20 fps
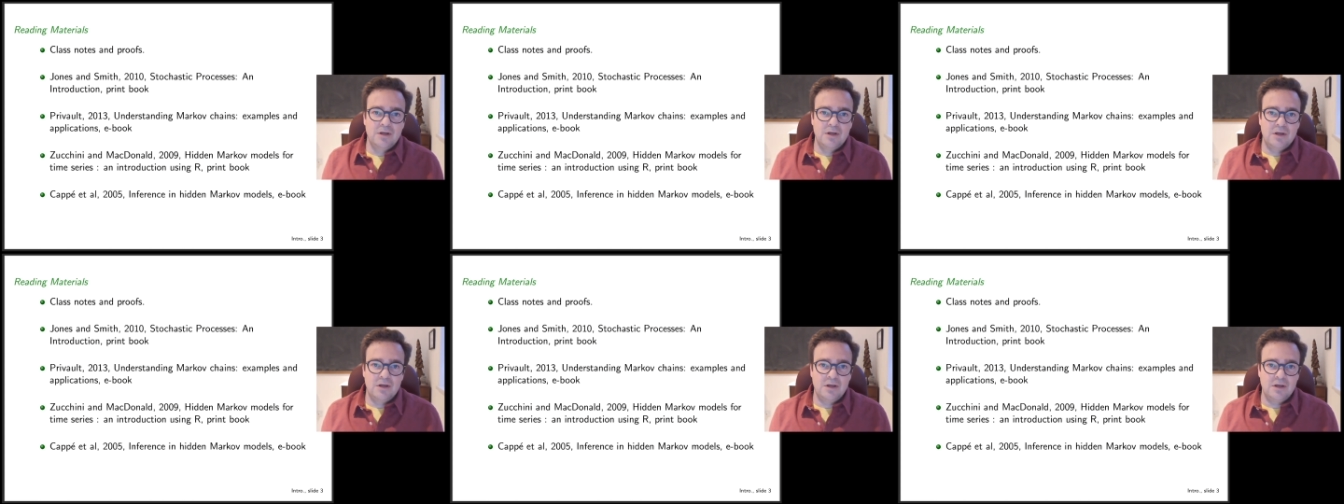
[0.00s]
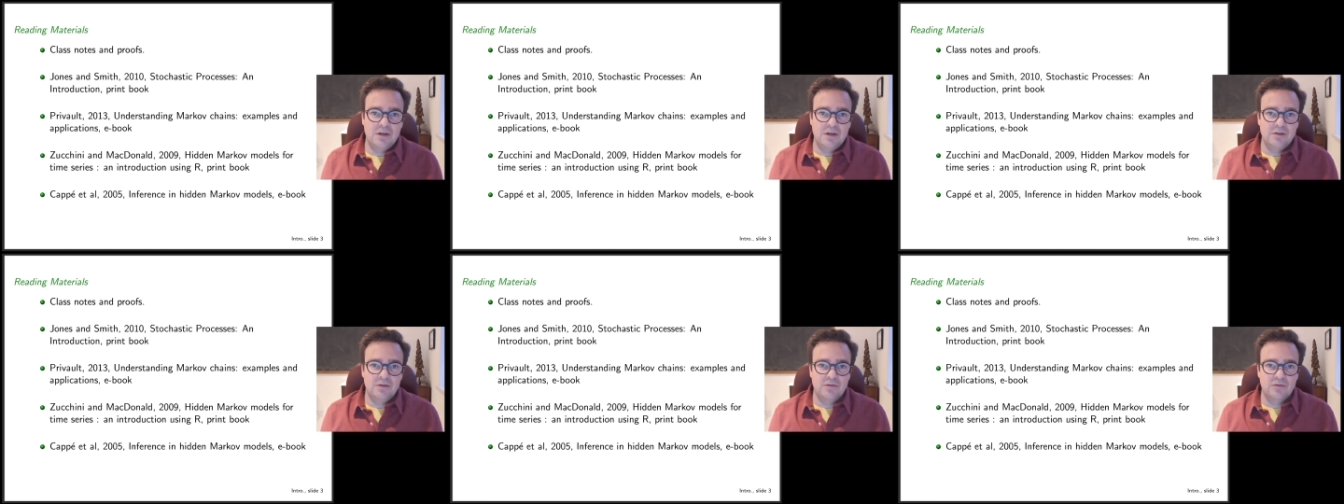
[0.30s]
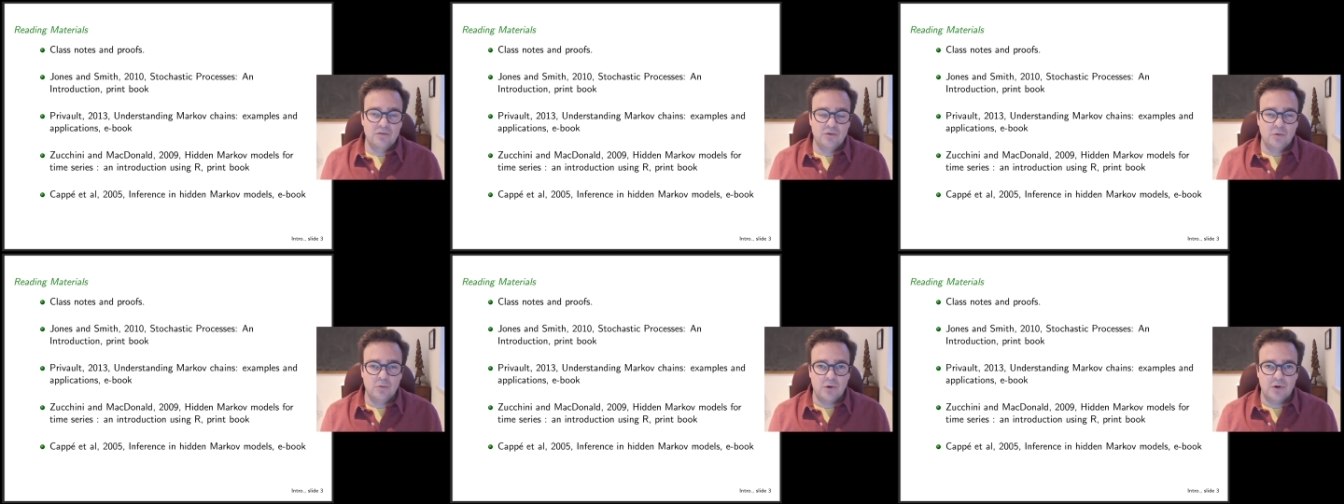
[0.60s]
and
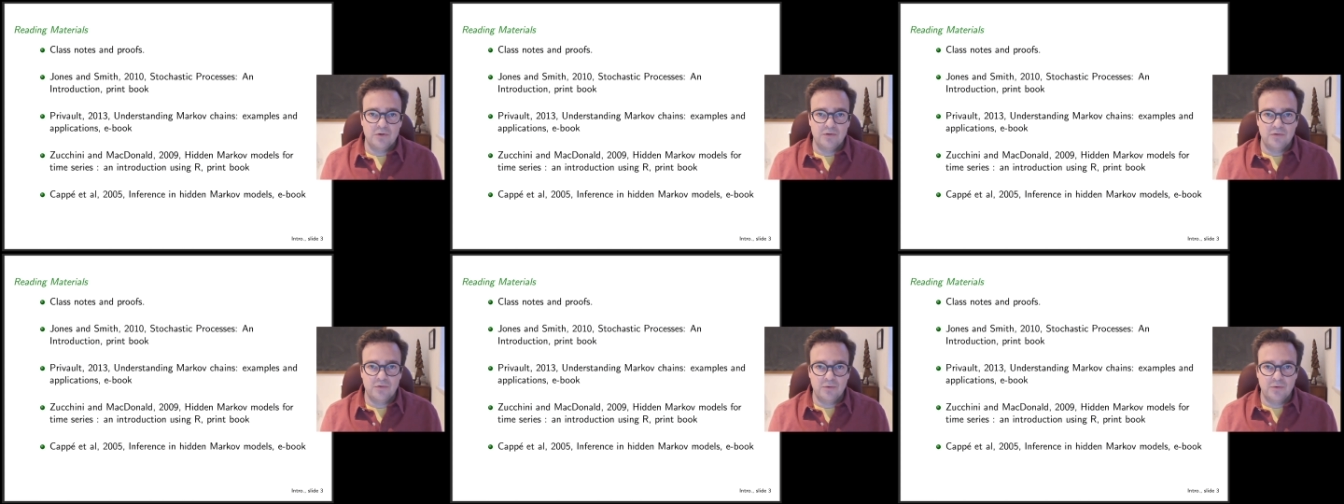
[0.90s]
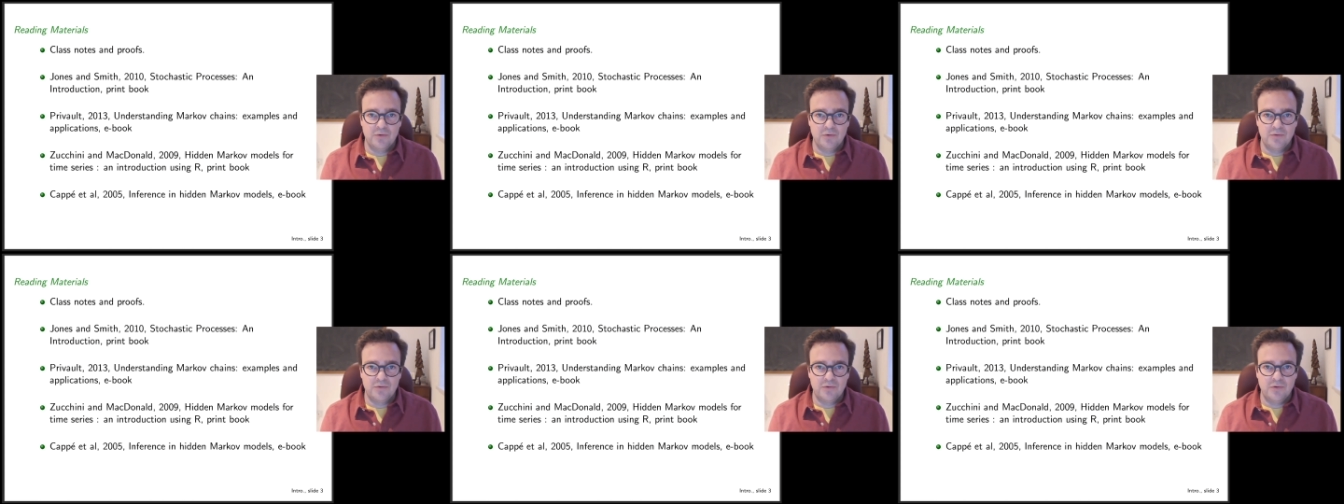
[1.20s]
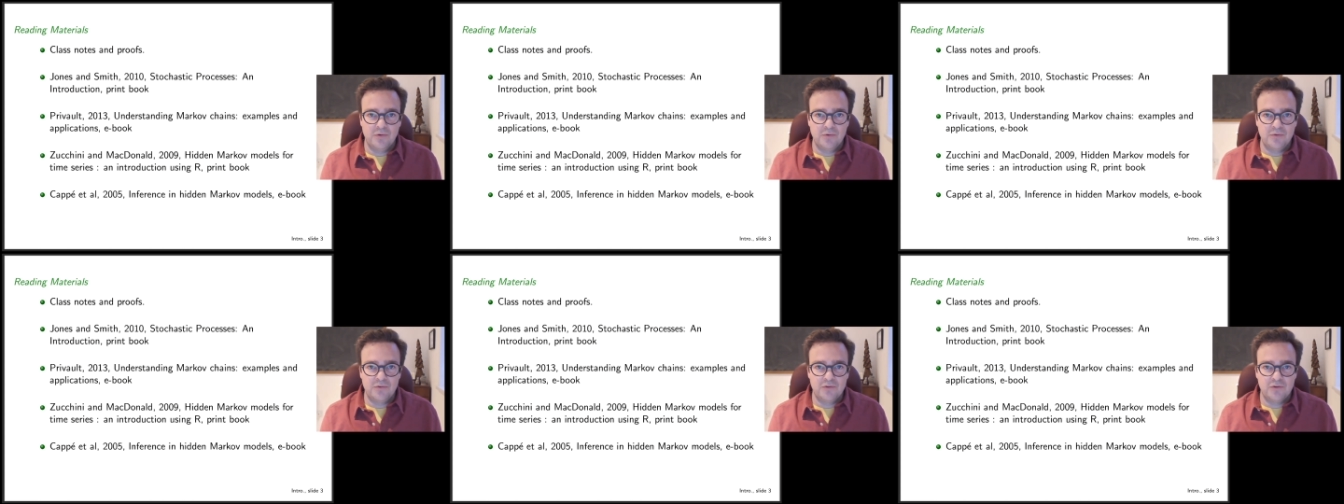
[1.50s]
so on. So those
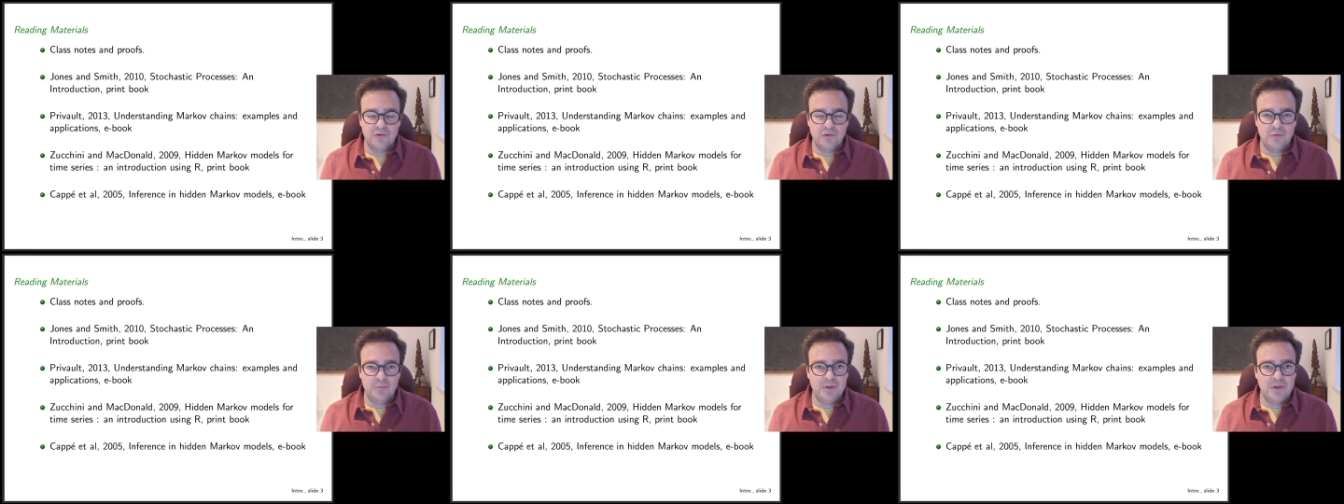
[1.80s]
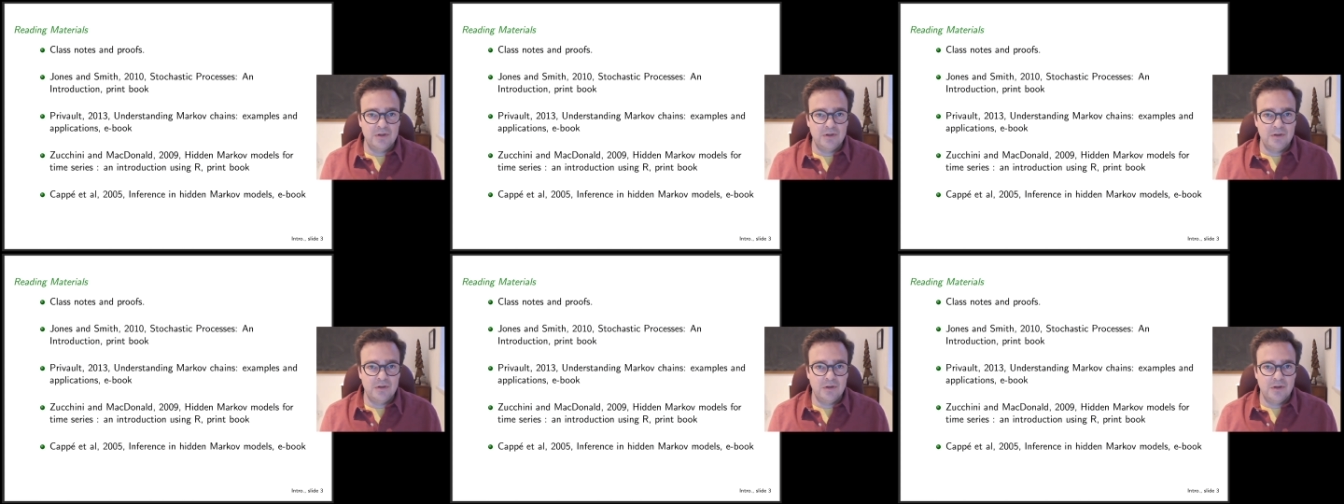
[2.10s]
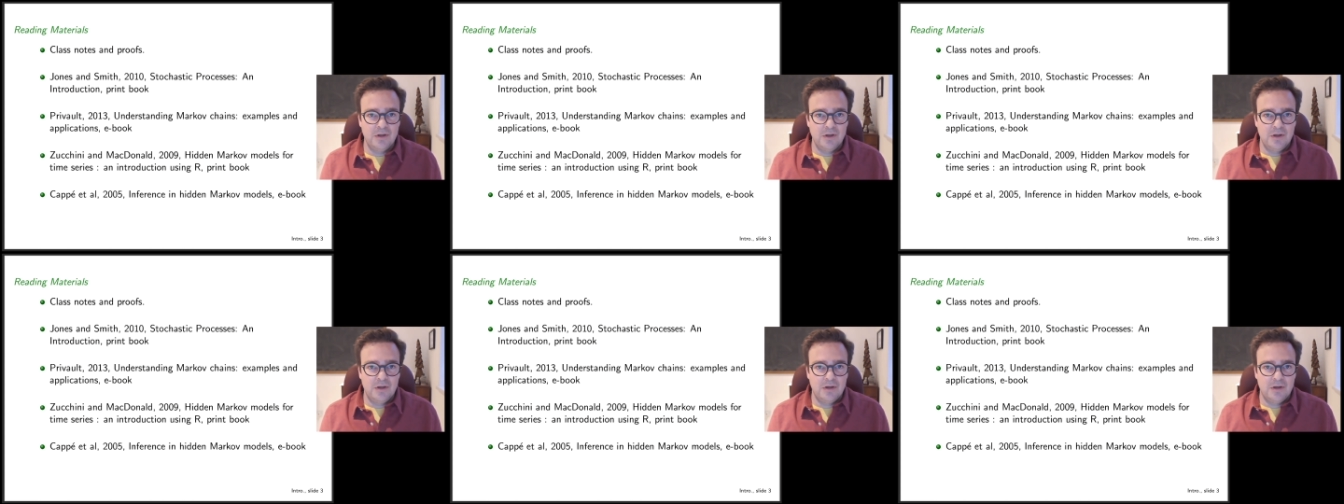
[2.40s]
those should
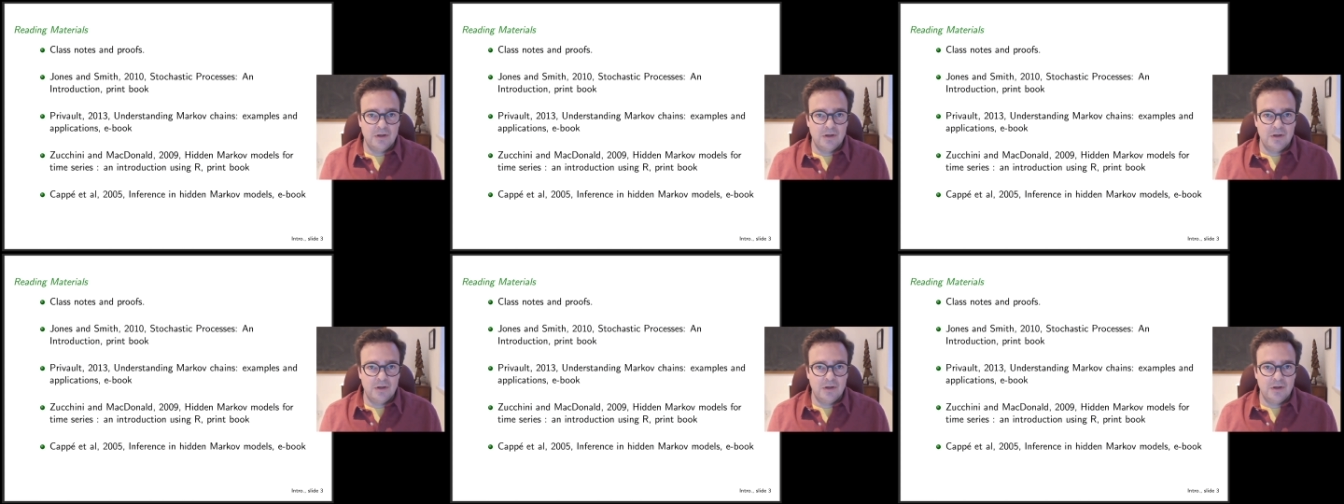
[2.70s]
be